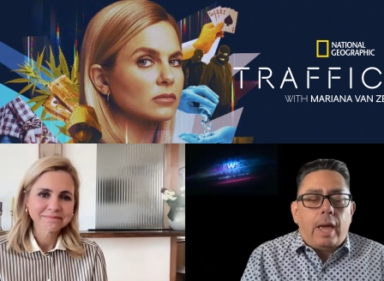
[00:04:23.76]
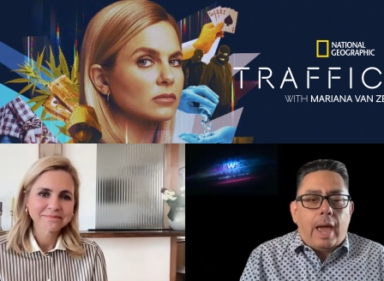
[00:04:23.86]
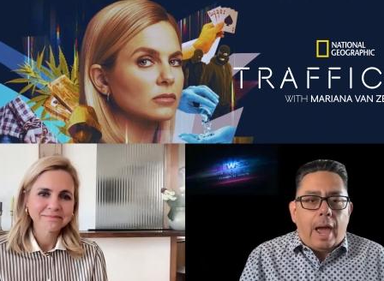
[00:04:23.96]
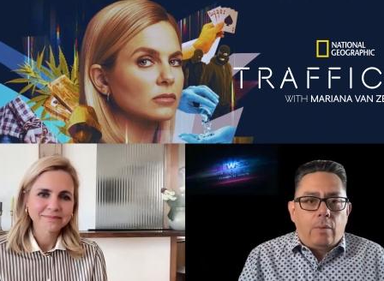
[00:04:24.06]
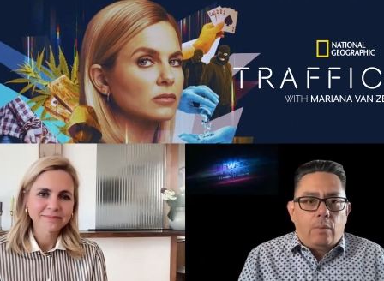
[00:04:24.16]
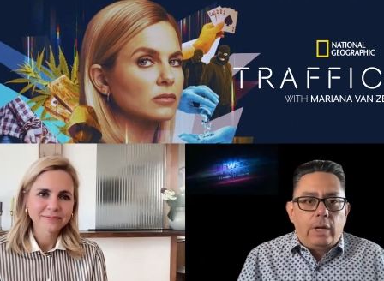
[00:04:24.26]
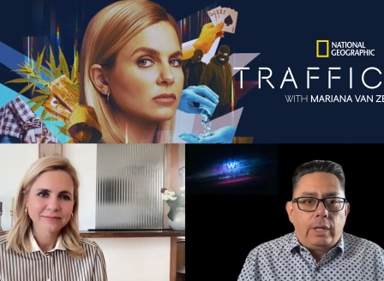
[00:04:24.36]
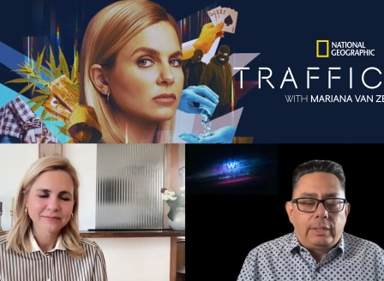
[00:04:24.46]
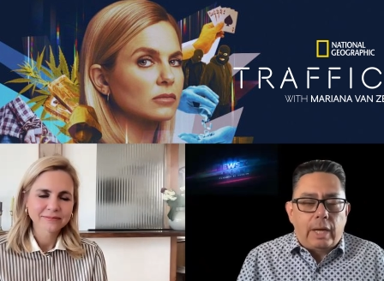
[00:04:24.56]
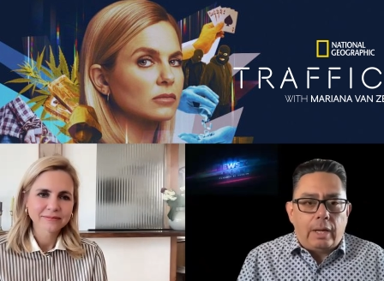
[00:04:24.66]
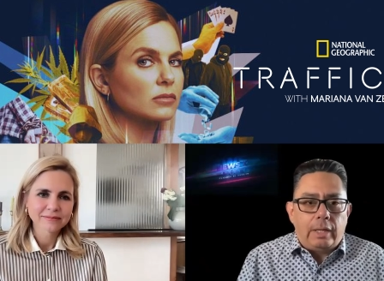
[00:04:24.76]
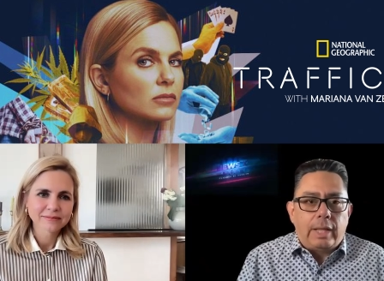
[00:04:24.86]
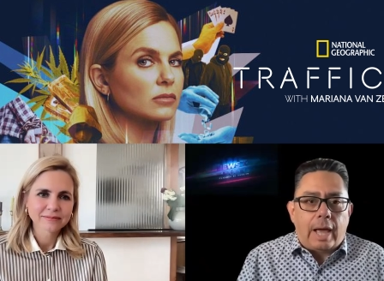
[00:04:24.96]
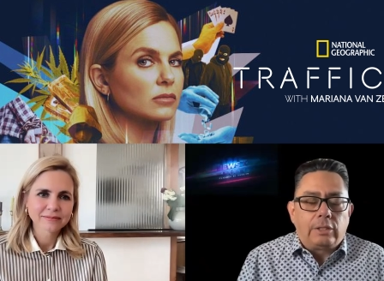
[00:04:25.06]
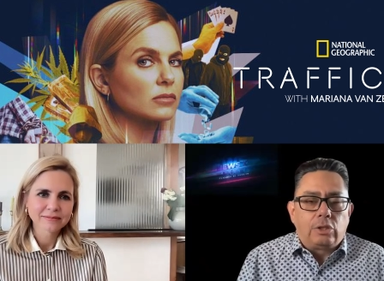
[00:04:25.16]
Speaker 1: and really
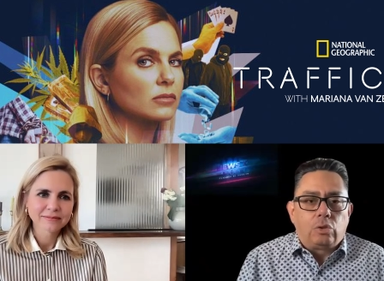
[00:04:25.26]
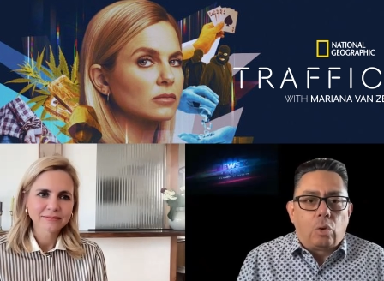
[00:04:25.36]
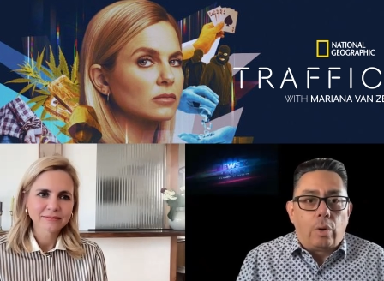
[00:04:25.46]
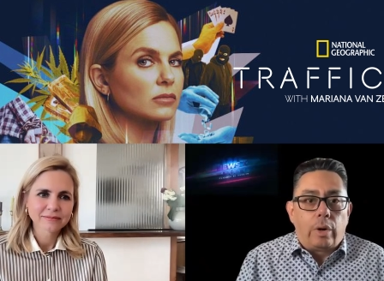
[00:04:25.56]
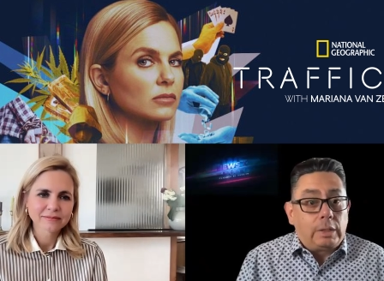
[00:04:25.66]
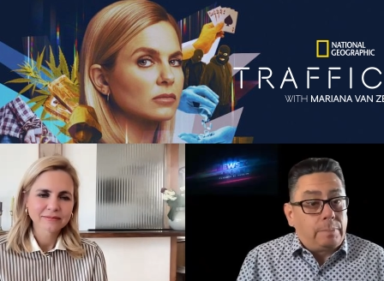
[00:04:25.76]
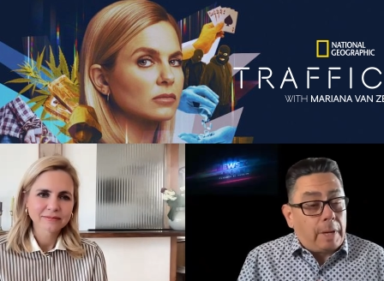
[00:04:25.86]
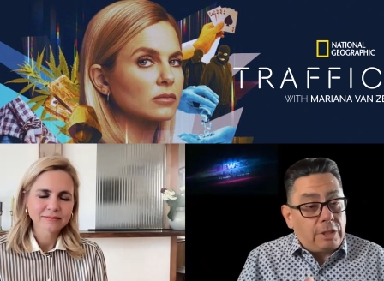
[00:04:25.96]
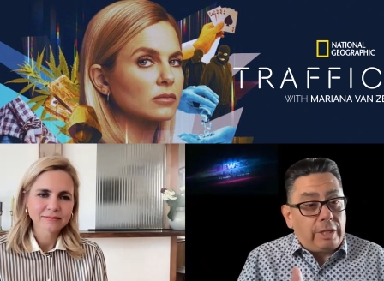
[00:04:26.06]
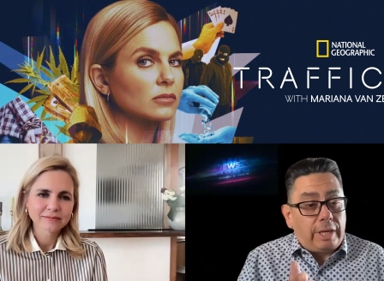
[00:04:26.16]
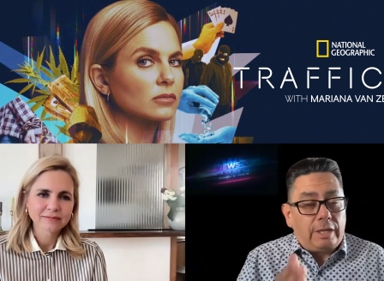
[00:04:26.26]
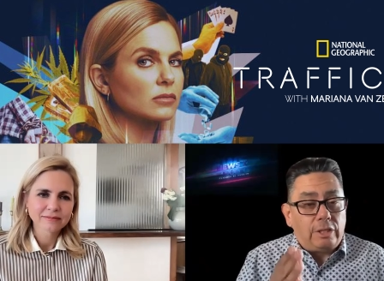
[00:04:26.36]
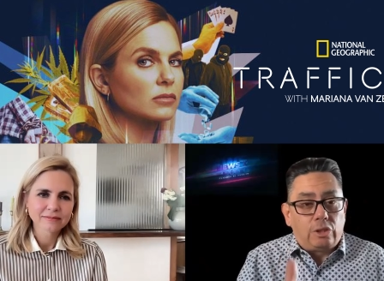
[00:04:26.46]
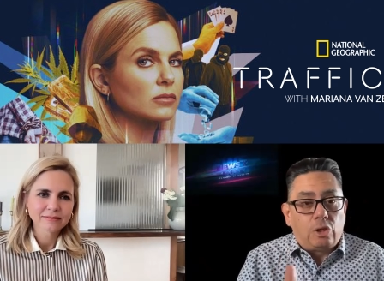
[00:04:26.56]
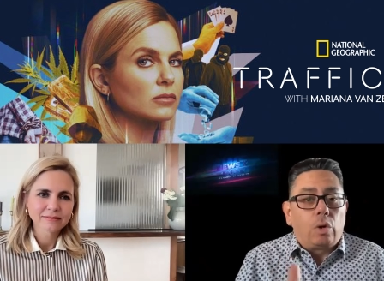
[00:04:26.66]
telling that story, especially getting
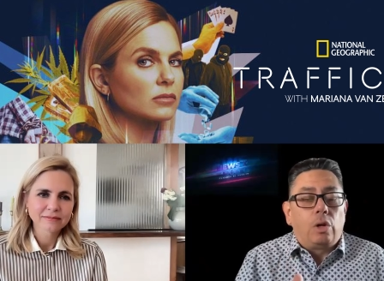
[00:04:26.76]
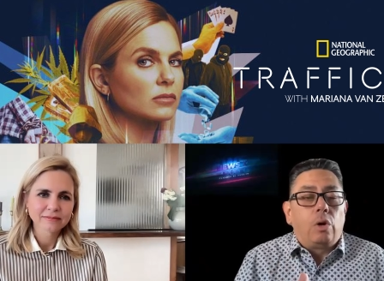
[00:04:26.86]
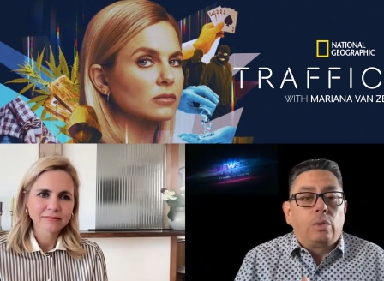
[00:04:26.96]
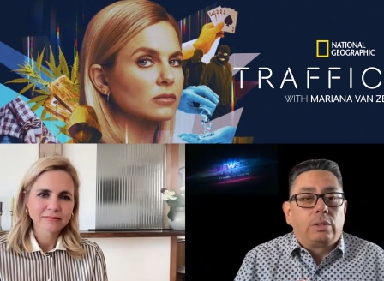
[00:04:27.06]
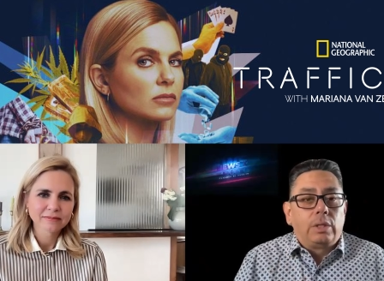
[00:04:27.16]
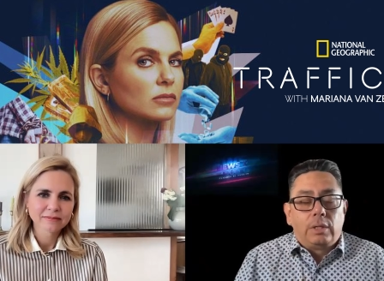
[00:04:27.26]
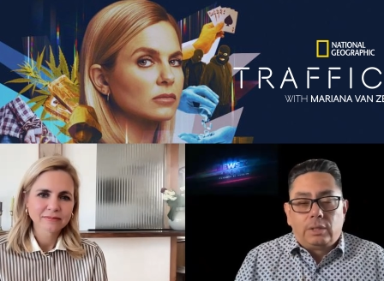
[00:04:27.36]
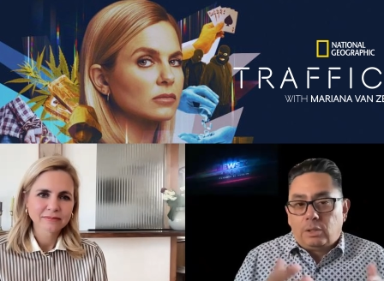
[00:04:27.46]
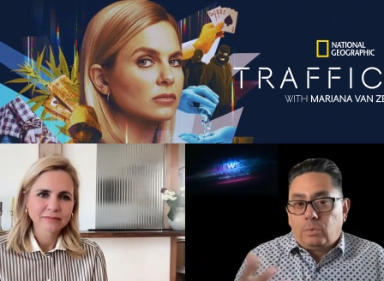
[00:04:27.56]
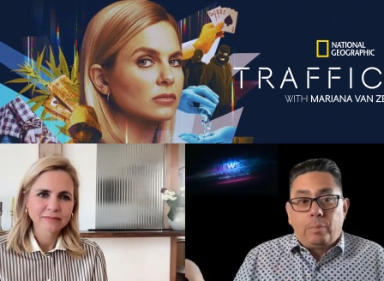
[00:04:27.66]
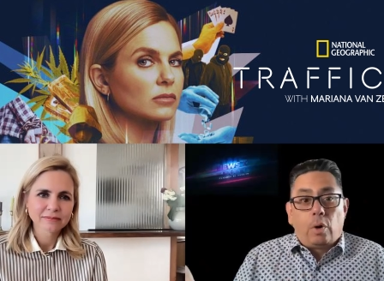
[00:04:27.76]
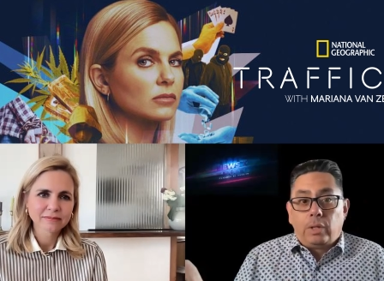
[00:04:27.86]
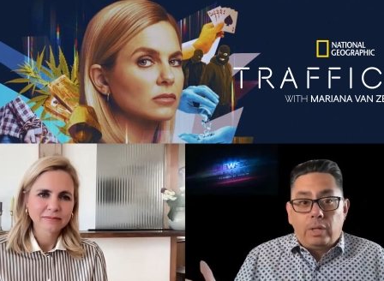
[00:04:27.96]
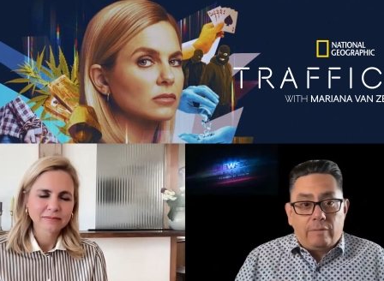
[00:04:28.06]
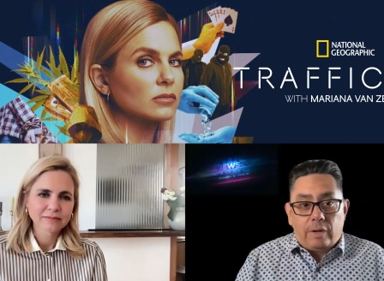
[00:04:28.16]
so close since we
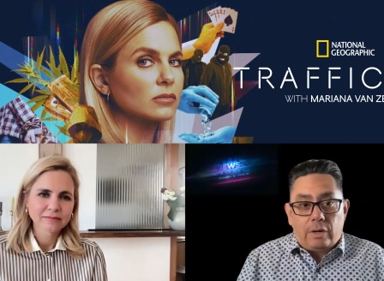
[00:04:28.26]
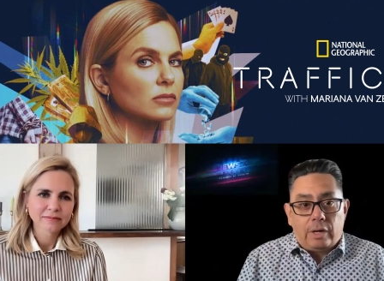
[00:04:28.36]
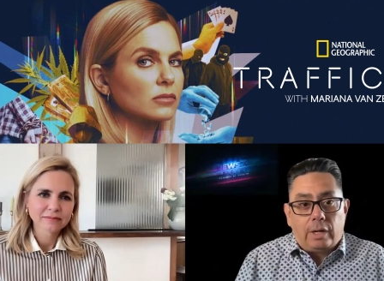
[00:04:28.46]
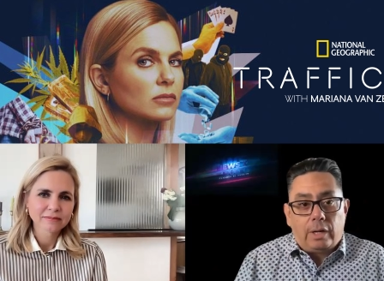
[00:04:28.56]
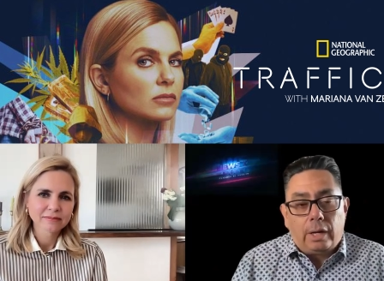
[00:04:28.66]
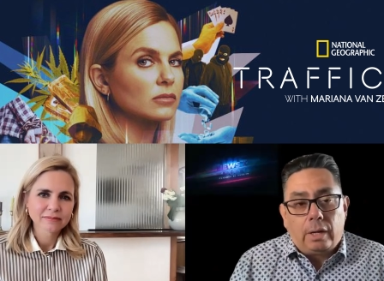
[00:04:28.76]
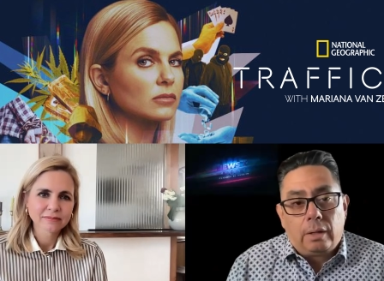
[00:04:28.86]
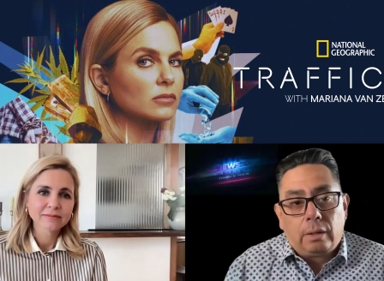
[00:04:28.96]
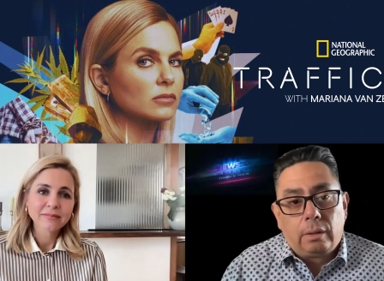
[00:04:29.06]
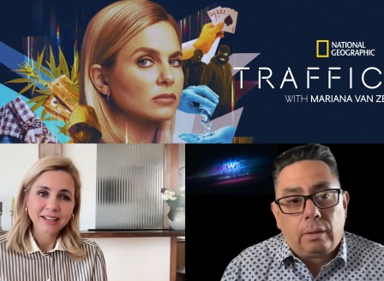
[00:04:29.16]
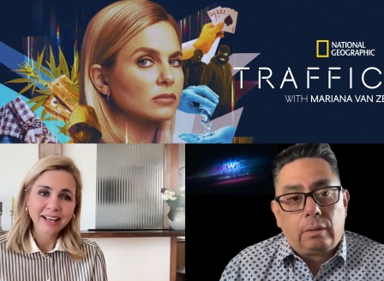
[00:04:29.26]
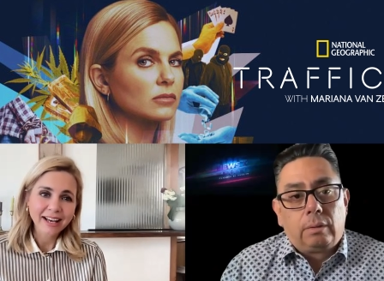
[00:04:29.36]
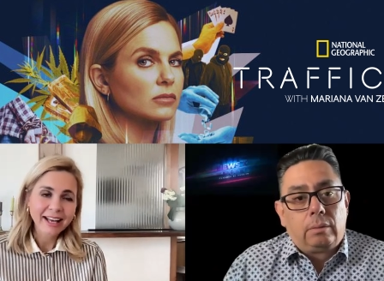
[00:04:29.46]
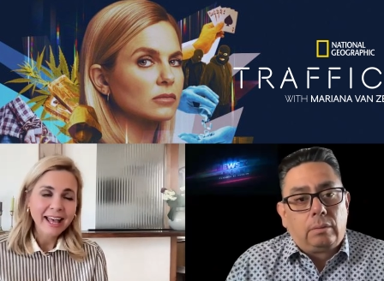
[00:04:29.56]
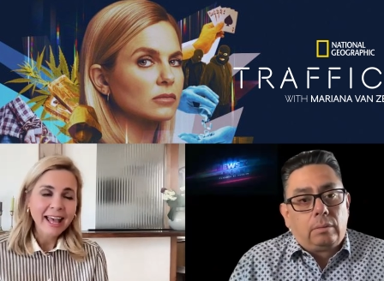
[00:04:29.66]
both live here in LA?
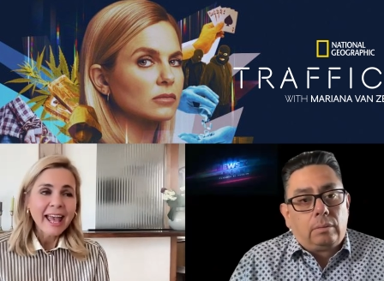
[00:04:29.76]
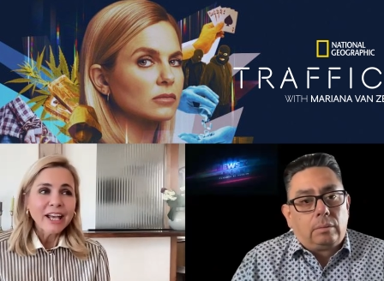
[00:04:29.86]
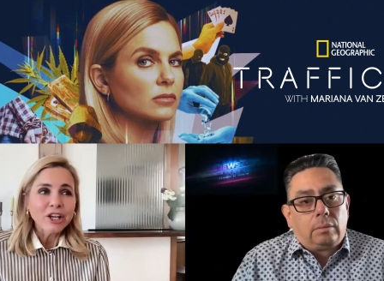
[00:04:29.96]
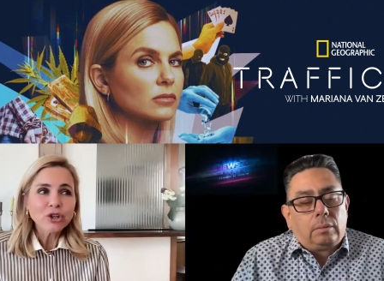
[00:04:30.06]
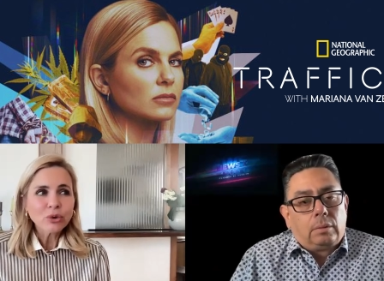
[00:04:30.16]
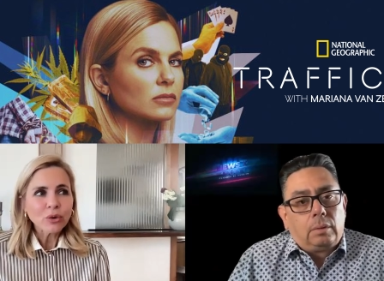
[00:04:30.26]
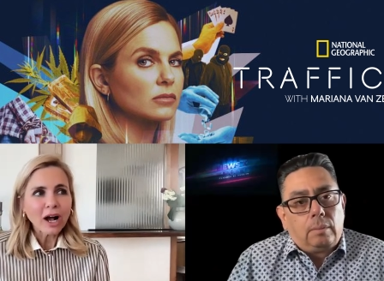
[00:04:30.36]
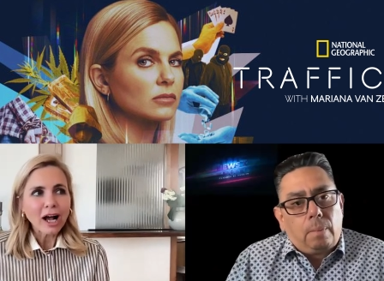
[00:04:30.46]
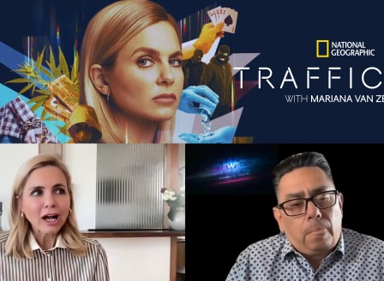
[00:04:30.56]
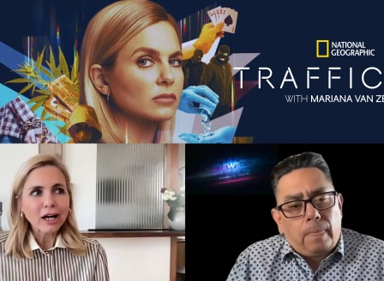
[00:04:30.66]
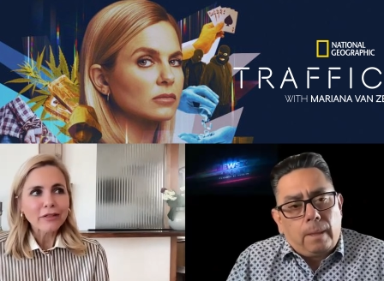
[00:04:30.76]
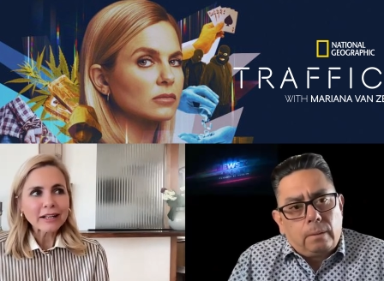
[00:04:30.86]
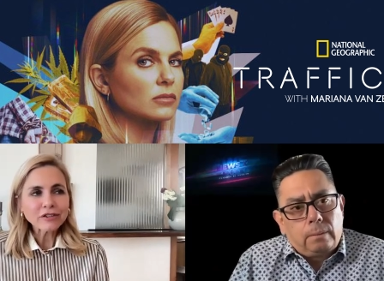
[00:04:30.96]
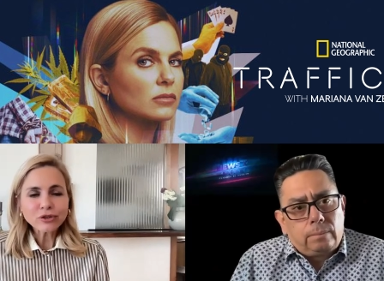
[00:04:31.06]
Speaker 2: Yeah. You know, that